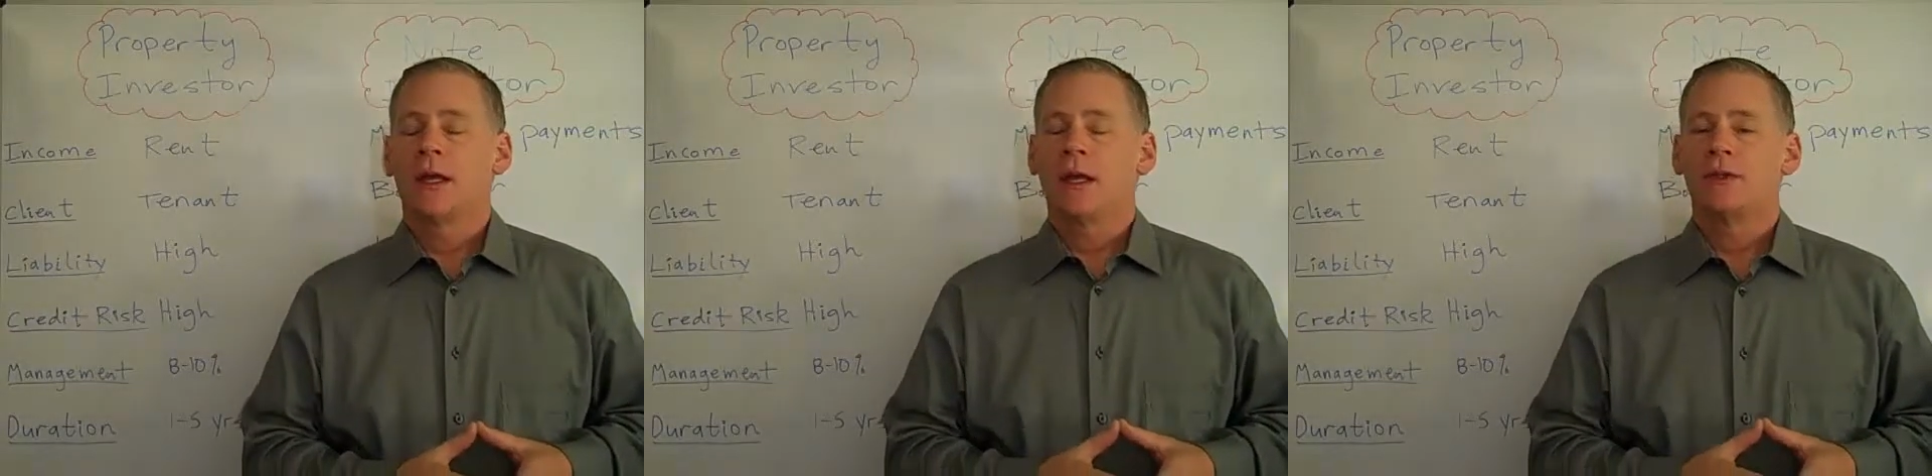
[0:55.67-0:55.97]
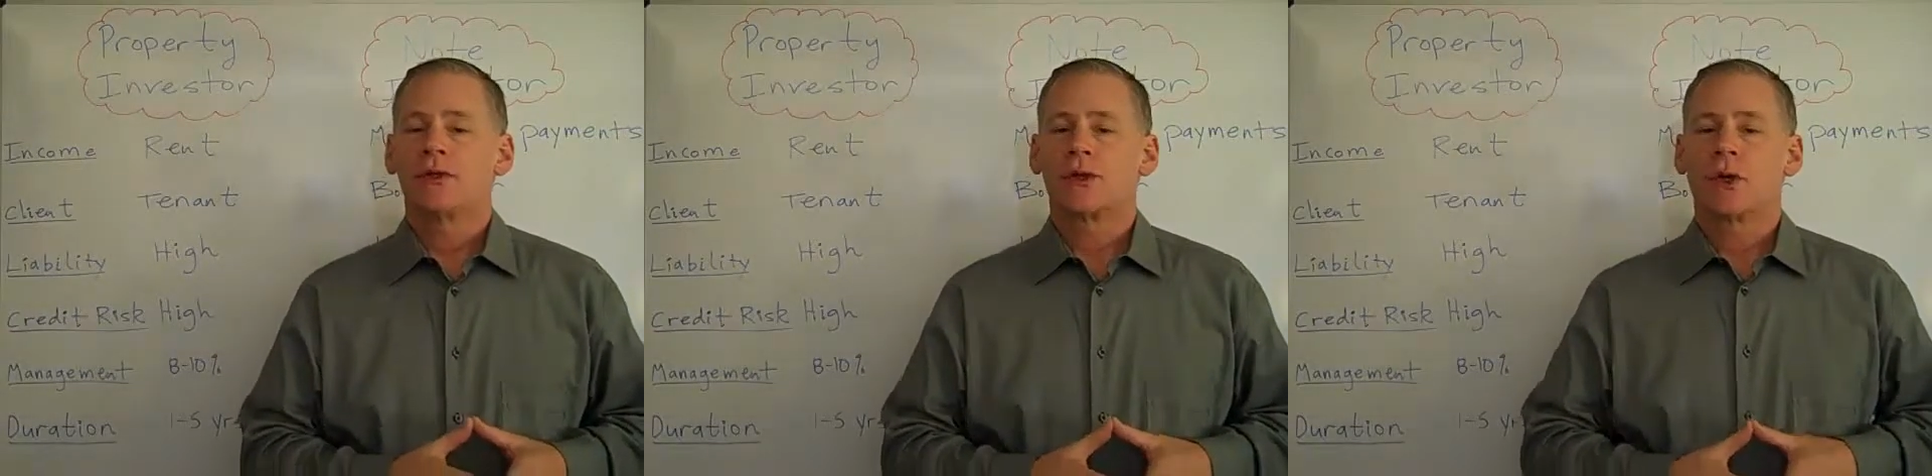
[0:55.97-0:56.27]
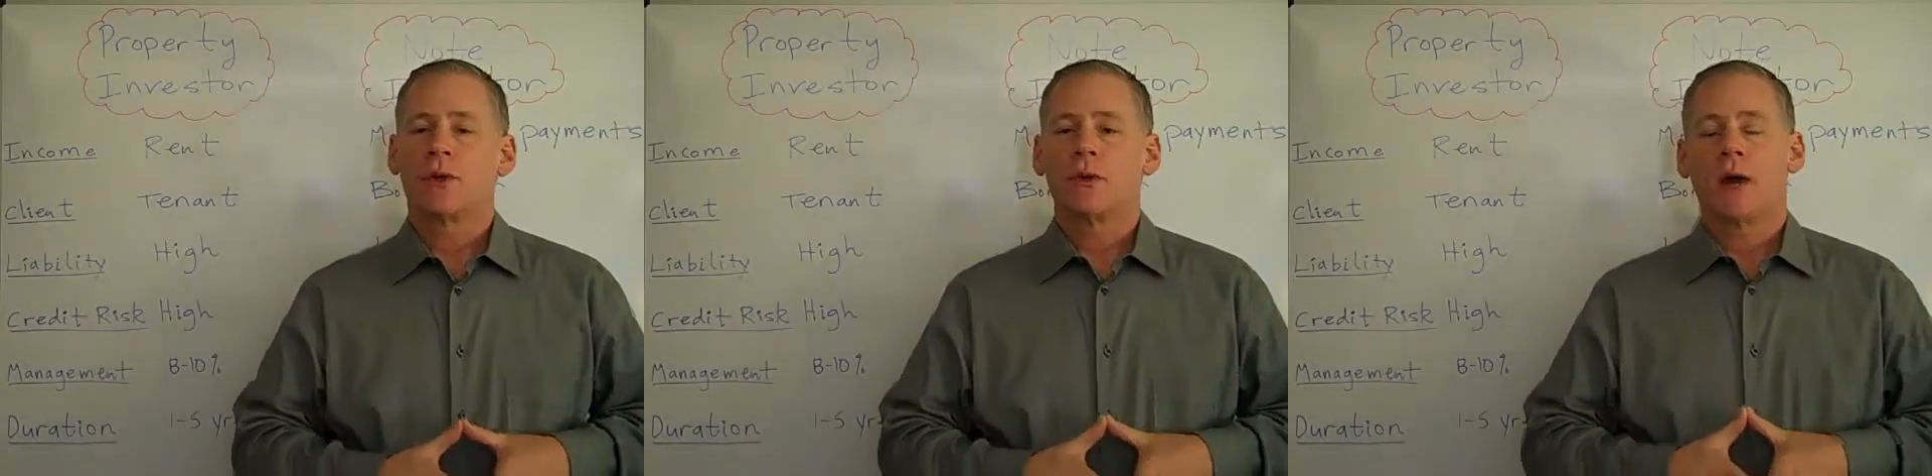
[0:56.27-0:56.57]
And
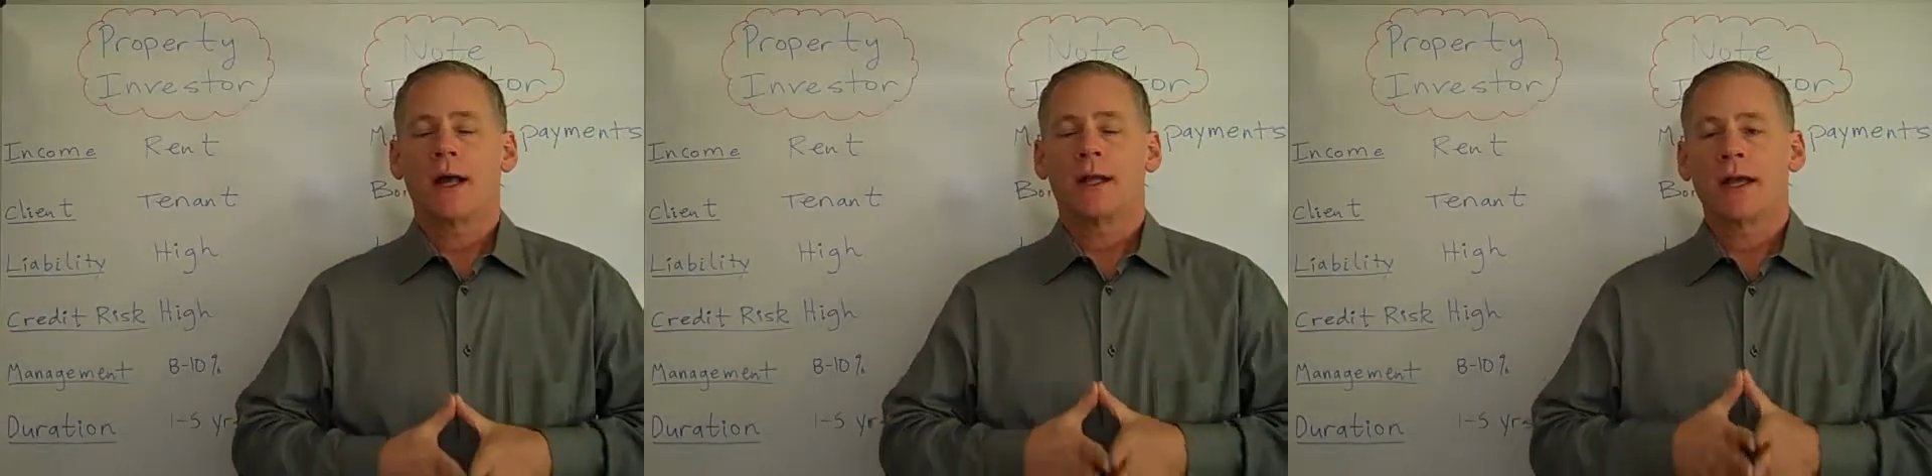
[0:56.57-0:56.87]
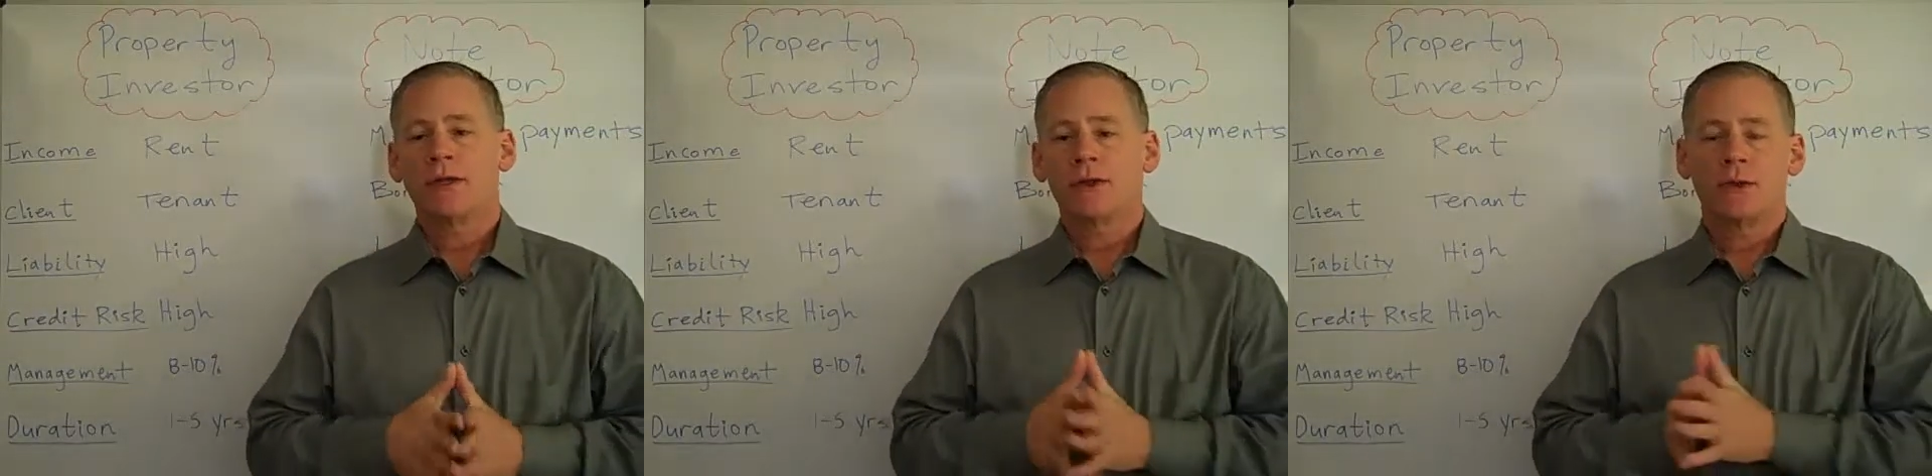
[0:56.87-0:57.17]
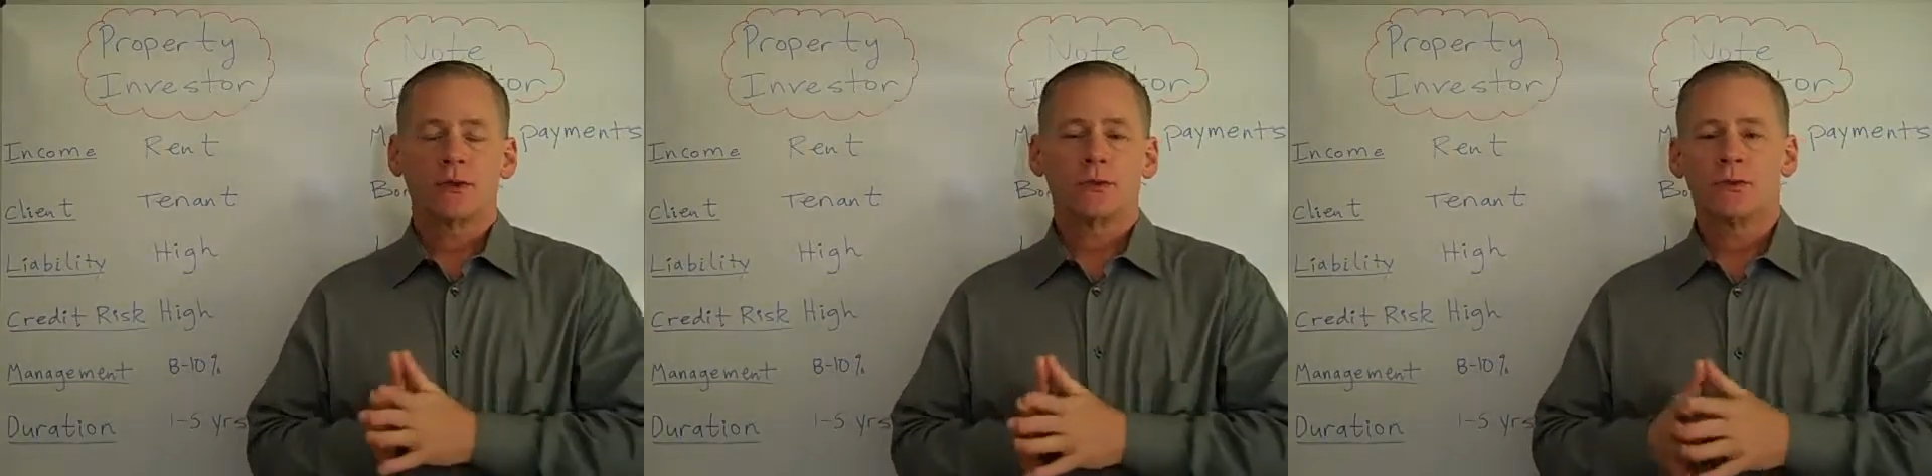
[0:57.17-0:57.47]
so I'd like to